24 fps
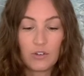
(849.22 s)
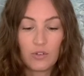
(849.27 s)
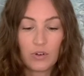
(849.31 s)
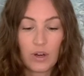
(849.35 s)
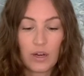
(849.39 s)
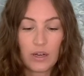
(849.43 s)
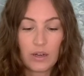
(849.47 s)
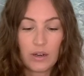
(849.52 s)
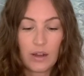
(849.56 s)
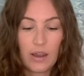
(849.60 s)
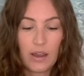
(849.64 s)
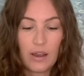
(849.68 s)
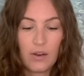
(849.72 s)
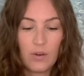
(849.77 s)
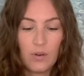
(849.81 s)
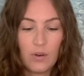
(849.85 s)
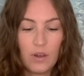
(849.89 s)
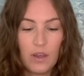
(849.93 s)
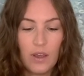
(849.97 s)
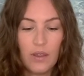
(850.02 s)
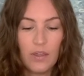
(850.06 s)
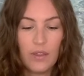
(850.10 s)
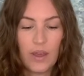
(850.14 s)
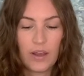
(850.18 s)
right now.
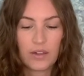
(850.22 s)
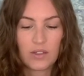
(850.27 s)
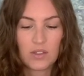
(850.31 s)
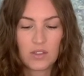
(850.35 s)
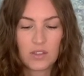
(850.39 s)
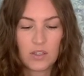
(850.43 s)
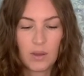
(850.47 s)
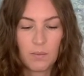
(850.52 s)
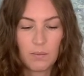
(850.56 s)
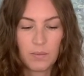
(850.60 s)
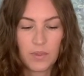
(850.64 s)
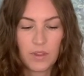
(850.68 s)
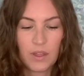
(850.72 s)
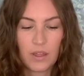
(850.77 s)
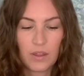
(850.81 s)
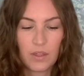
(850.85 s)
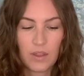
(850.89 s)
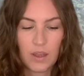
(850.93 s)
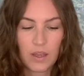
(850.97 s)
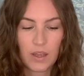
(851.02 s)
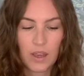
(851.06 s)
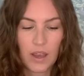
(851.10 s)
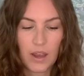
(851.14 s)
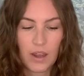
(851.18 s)
And that's something
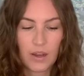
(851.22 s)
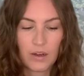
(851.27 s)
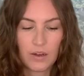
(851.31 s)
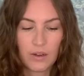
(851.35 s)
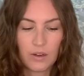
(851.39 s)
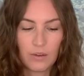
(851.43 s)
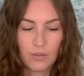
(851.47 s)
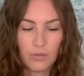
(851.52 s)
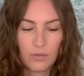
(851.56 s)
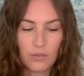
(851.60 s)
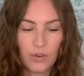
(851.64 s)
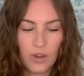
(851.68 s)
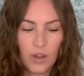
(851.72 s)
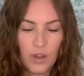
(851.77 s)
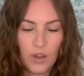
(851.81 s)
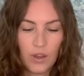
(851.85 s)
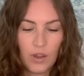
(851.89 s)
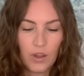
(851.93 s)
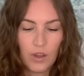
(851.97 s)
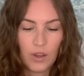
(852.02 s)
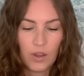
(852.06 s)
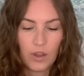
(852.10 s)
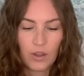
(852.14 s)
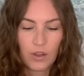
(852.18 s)
that kind of
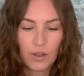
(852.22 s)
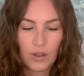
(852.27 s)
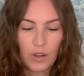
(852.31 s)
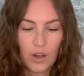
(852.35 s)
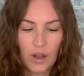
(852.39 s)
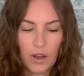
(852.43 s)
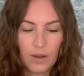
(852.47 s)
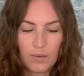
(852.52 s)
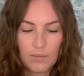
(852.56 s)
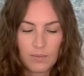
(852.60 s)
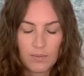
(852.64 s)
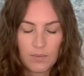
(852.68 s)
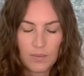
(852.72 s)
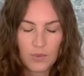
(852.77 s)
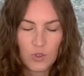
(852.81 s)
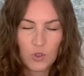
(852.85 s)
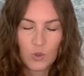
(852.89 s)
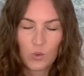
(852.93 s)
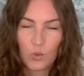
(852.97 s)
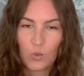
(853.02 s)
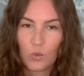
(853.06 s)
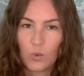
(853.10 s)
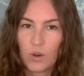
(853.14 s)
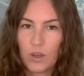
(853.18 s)

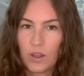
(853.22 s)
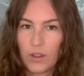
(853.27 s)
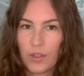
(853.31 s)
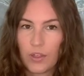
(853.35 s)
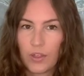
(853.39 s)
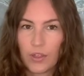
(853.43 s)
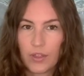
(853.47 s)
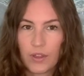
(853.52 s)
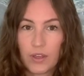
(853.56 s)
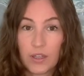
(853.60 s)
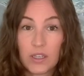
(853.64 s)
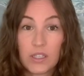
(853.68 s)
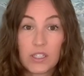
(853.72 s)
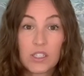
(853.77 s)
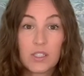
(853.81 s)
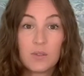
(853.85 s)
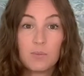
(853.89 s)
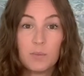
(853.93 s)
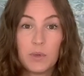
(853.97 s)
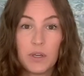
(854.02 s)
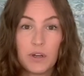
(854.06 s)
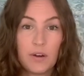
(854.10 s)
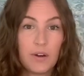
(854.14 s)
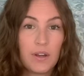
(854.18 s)
comes with
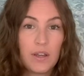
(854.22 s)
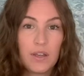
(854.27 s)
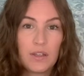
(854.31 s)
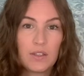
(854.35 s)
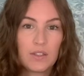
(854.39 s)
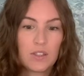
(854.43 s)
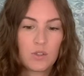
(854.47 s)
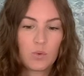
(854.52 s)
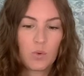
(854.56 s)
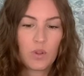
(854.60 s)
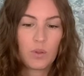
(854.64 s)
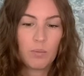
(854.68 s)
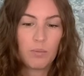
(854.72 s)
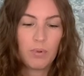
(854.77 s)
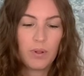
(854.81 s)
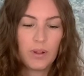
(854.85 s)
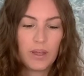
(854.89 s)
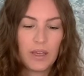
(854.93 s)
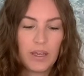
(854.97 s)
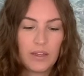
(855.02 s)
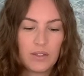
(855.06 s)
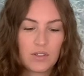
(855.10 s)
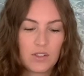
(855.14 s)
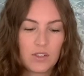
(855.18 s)
experience with
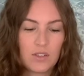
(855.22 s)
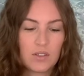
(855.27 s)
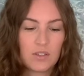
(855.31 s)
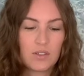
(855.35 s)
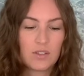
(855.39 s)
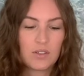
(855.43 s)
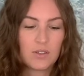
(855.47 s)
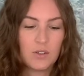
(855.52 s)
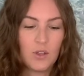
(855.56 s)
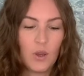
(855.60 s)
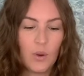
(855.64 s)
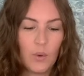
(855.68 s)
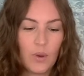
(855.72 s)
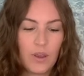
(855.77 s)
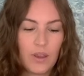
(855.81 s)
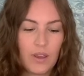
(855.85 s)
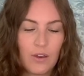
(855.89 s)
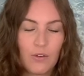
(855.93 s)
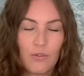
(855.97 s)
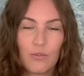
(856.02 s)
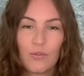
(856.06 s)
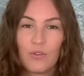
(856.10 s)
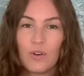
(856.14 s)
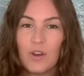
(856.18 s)
plants, is knowing if
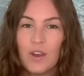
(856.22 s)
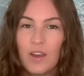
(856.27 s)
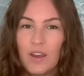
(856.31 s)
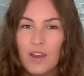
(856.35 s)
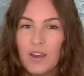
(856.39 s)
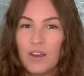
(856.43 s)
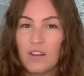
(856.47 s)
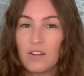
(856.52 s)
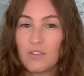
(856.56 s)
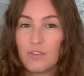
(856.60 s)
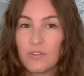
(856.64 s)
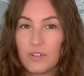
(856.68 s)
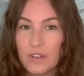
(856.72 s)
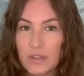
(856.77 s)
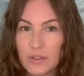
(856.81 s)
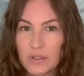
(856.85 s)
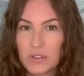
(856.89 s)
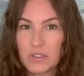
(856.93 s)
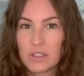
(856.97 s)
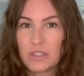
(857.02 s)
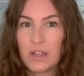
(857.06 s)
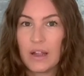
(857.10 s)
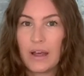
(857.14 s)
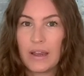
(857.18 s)
it
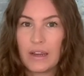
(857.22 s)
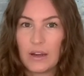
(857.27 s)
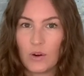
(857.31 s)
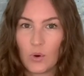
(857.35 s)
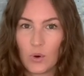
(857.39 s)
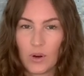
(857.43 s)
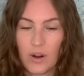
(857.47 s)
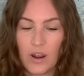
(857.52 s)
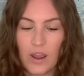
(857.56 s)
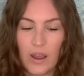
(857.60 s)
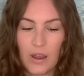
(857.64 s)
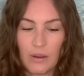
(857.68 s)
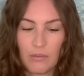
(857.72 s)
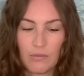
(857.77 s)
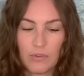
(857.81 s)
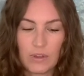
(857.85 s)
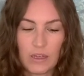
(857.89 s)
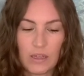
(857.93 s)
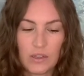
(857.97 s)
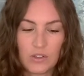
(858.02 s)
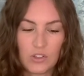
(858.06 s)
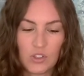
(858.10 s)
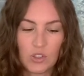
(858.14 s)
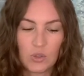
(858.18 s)
feels light or heavy.
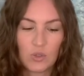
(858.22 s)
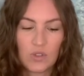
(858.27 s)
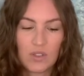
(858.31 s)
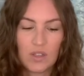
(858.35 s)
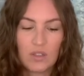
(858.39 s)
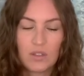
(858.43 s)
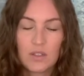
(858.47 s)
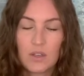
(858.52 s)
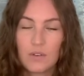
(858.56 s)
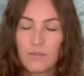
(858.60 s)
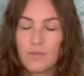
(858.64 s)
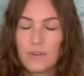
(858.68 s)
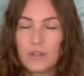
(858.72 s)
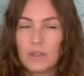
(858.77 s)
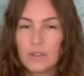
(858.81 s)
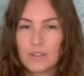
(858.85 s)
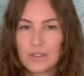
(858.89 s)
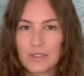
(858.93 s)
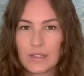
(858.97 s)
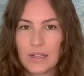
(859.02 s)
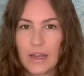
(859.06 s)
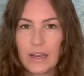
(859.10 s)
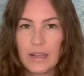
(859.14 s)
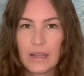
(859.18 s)
So since it feels
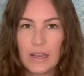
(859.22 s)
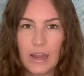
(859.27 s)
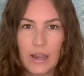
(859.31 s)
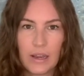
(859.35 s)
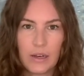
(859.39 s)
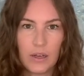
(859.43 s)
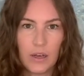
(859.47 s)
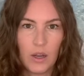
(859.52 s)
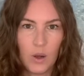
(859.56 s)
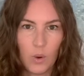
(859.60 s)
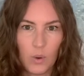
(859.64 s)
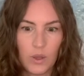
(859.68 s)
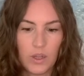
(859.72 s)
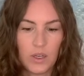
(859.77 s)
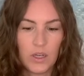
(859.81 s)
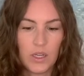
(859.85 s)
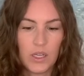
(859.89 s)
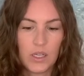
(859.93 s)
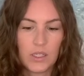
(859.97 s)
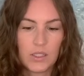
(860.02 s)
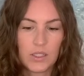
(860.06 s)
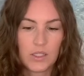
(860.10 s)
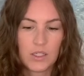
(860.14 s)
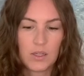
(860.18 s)
light, I know it
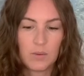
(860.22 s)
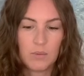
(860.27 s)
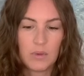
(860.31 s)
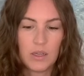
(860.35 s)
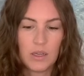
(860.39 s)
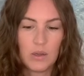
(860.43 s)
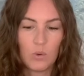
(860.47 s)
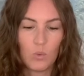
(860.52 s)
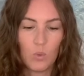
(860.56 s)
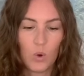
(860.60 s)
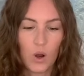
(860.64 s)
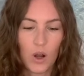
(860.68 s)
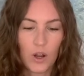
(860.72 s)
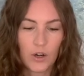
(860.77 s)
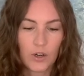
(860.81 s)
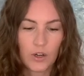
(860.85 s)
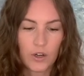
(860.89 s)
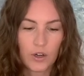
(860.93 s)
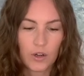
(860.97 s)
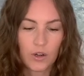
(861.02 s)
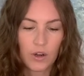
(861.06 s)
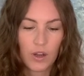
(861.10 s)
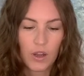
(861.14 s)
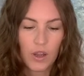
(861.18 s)
needs to be
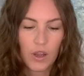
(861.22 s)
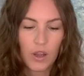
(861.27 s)
watered.